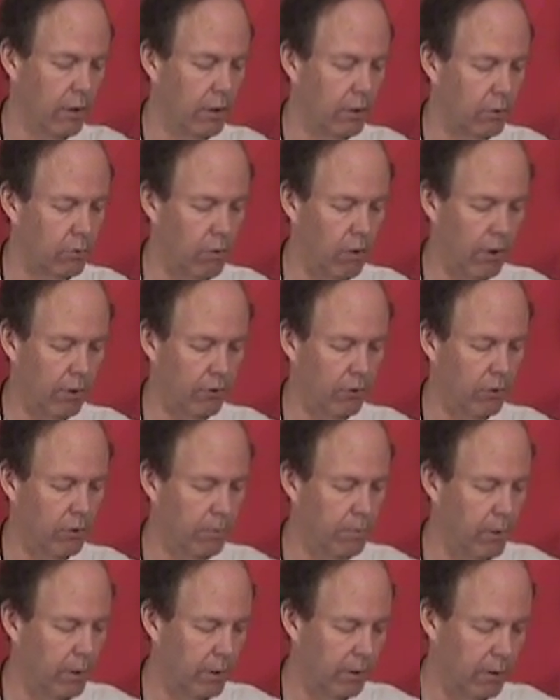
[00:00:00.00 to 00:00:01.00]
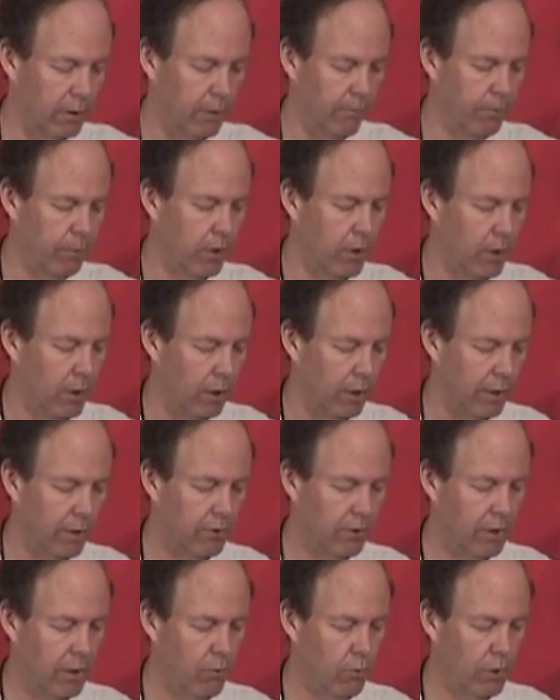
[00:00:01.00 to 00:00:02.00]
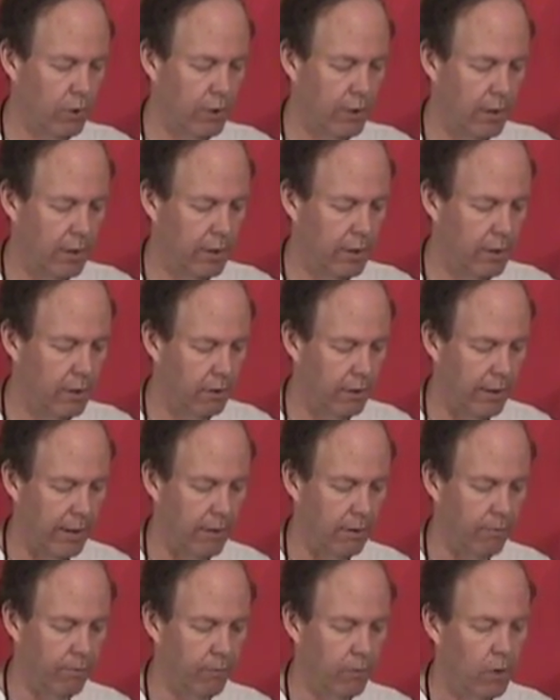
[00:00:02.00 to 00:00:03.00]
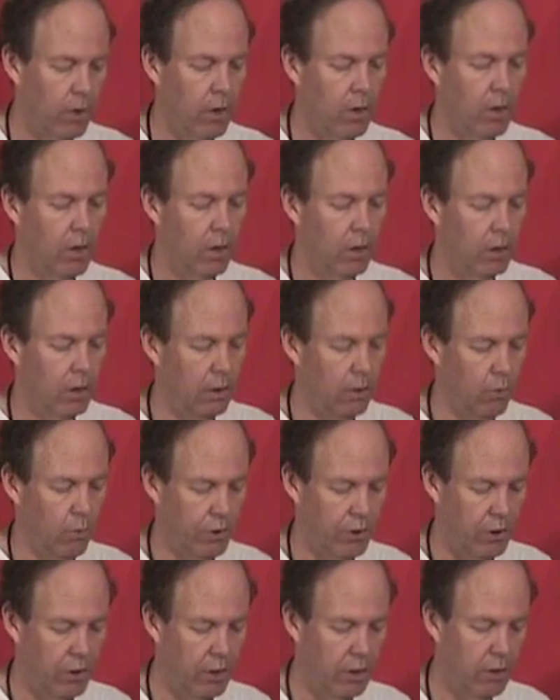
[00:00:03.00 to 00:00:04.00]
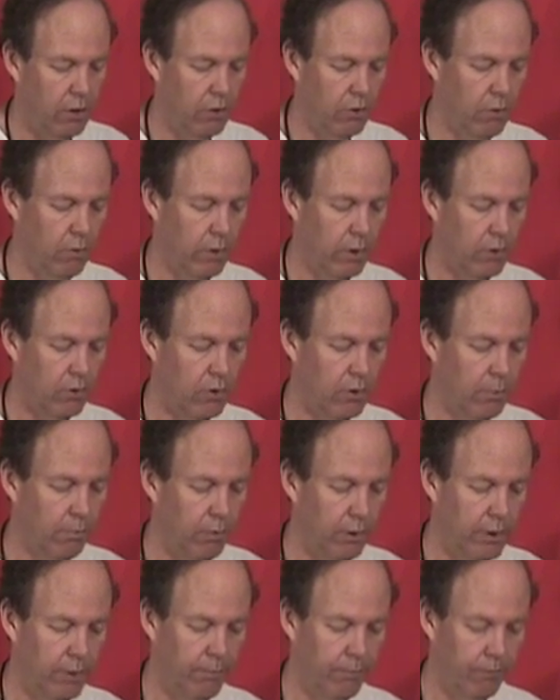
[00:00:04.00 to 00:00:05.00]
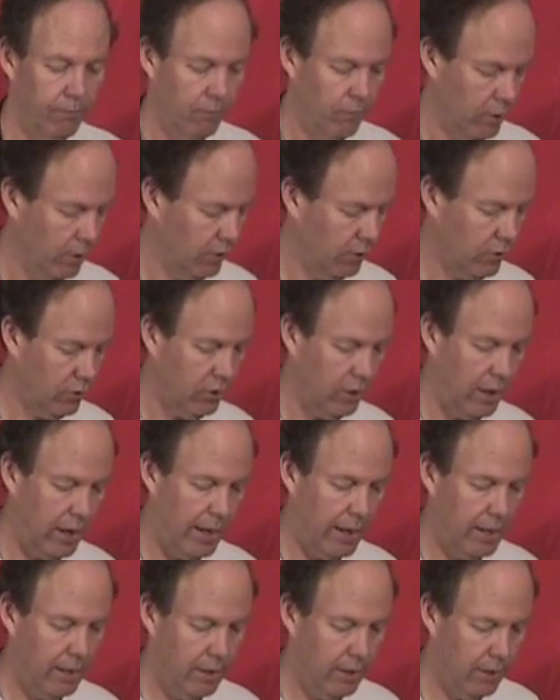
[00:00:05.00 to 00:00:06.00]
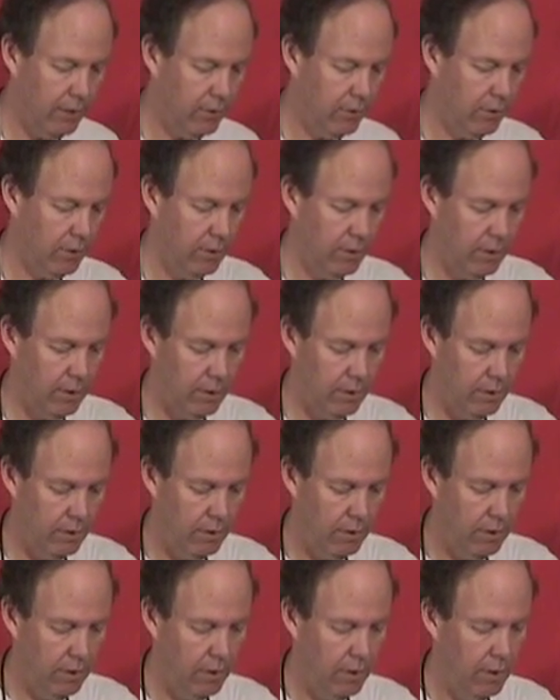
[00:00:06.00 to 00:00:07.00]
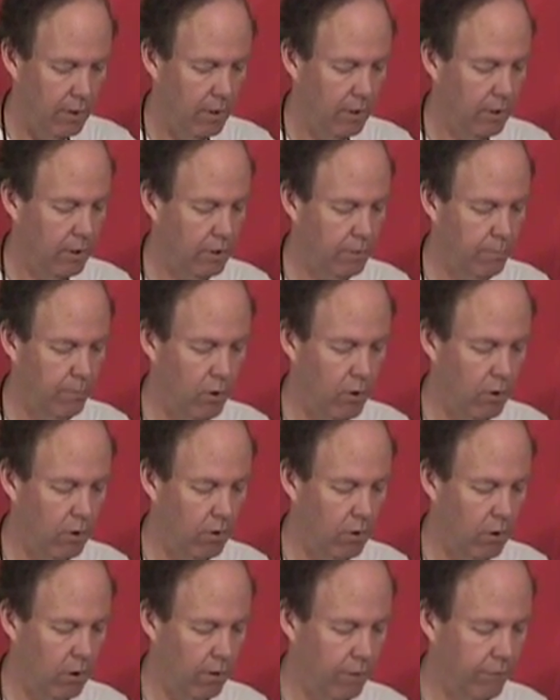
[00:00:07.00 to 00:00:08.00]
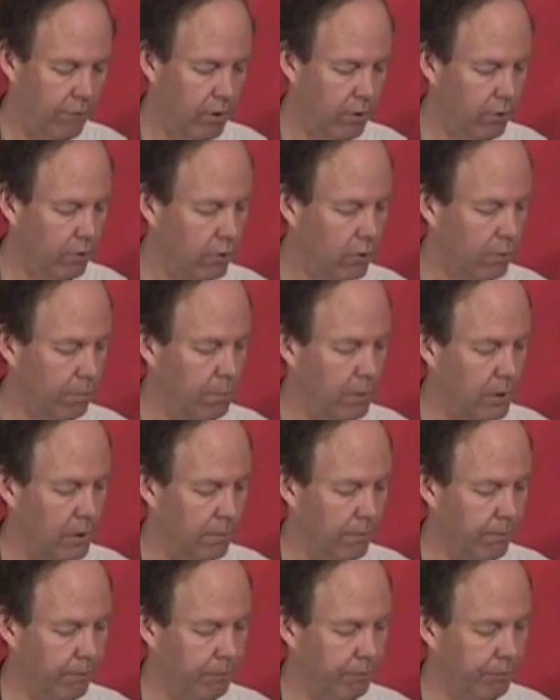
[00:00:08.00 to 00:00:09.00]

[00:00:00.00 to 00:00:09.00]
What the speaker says: crosses. But let's say we're done here now. What you need to do is simply slide this ball off the Nostepinne.